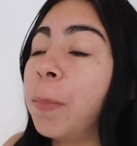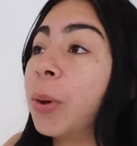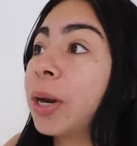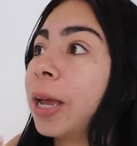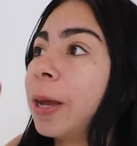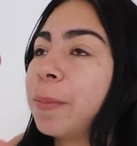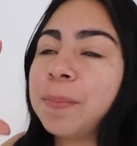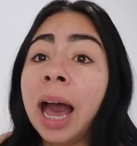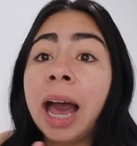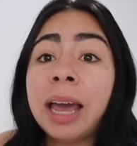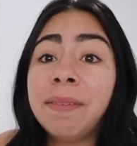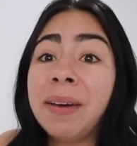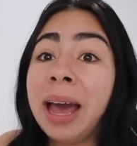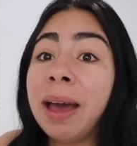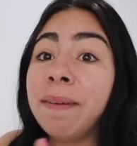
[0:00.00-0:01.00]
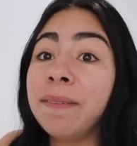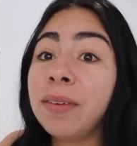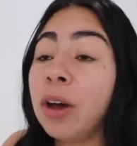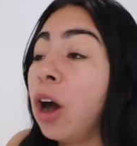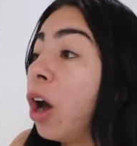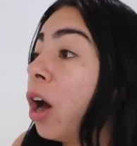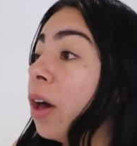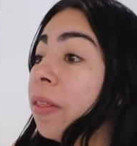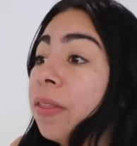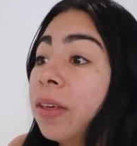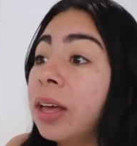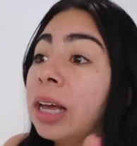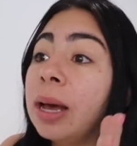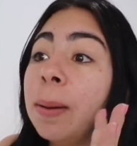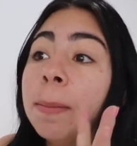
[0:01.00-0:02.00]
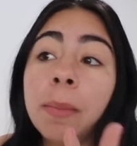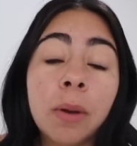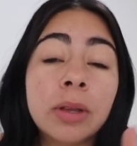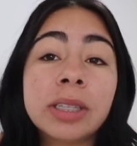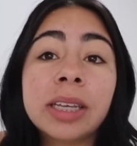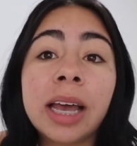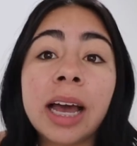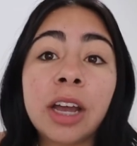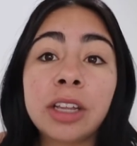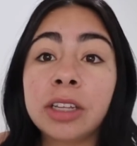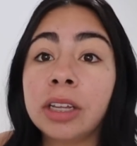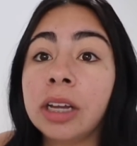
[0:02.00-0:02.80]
Porque I have all the mosca